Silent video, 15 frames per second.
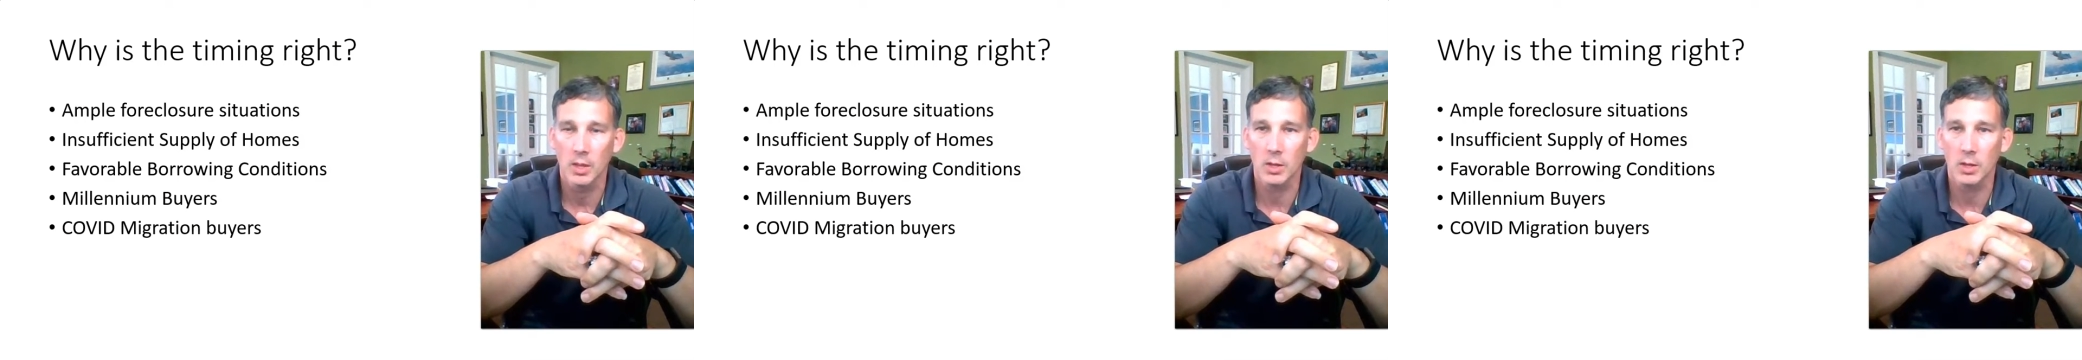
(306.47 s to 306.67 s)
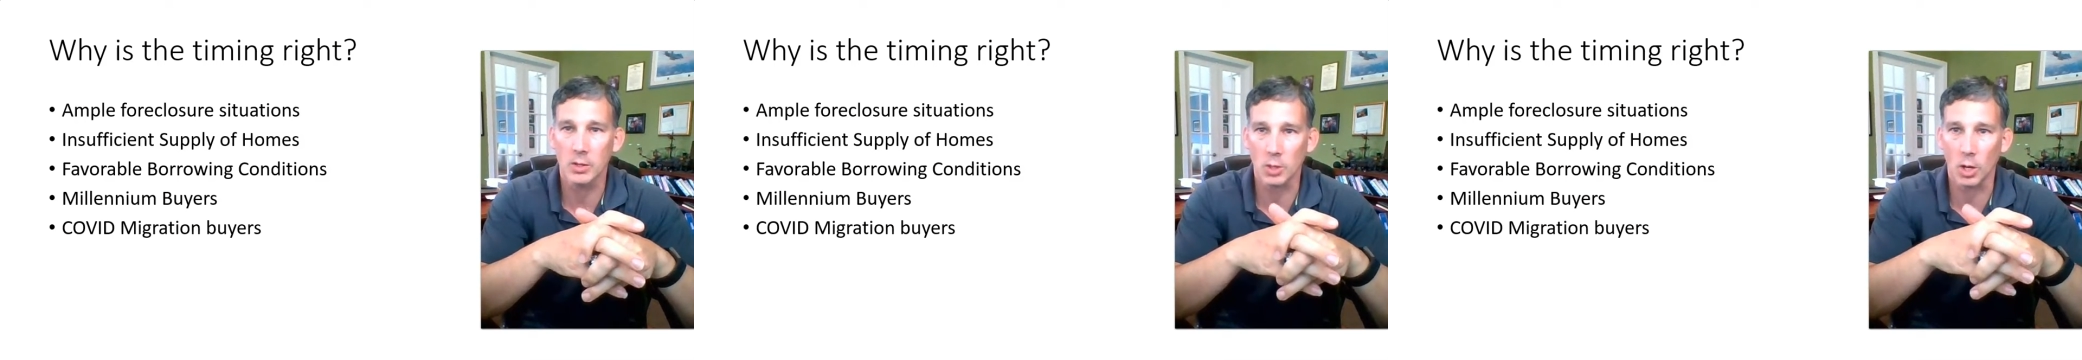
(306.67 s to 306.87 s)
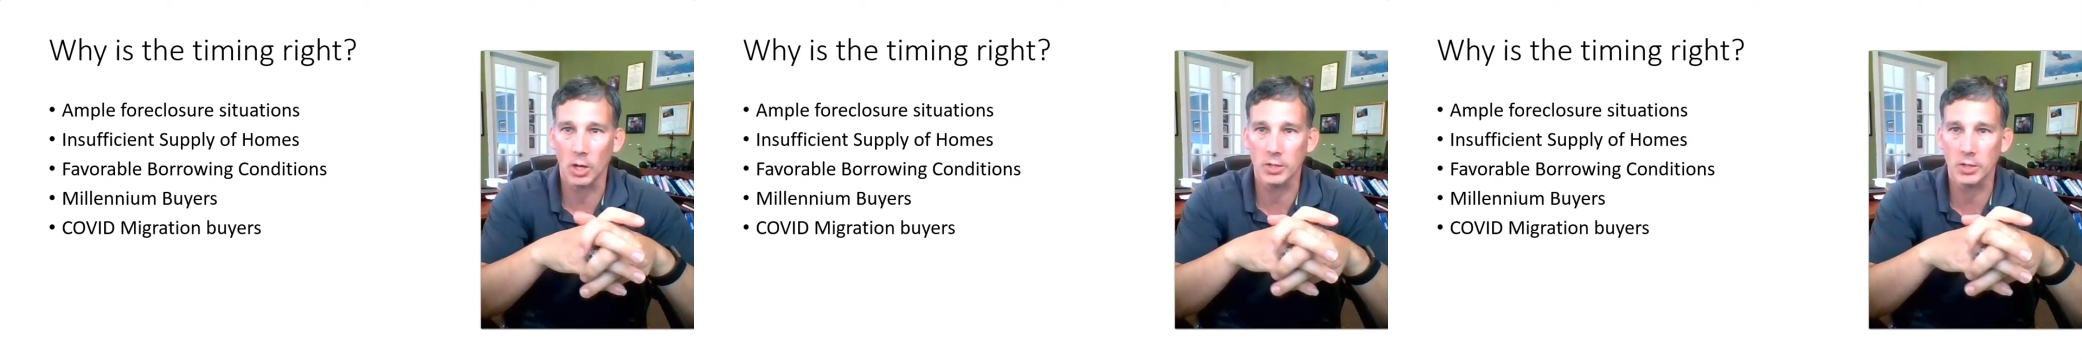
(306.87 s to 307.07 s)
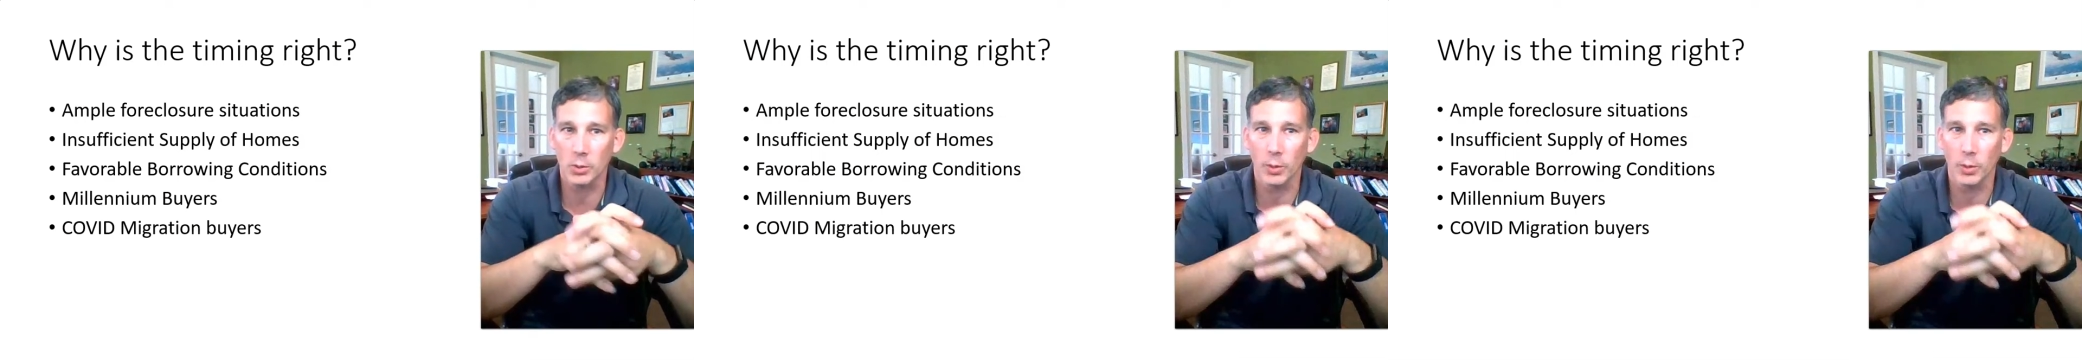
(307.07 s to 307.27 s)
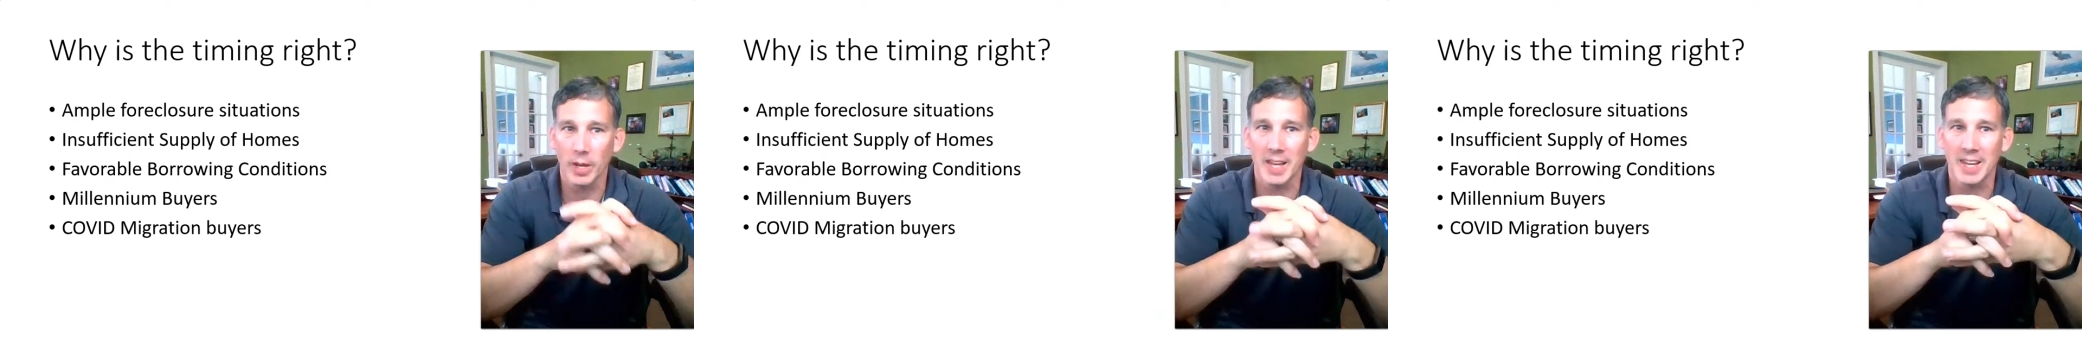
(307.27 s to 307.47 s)
There's
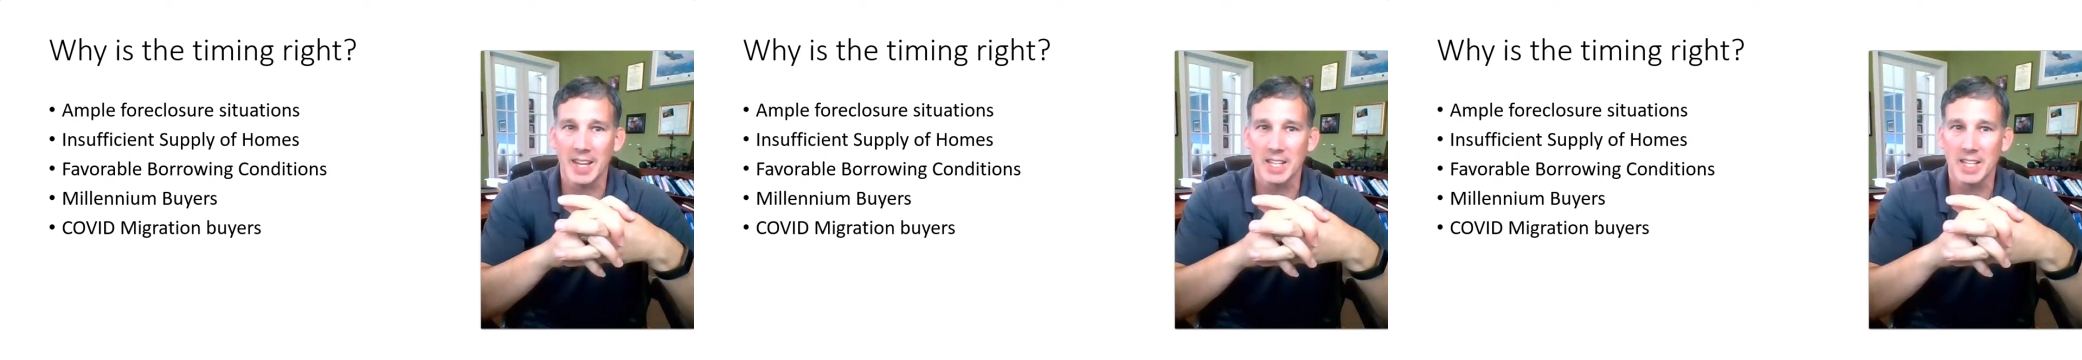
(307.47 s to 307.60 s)
also an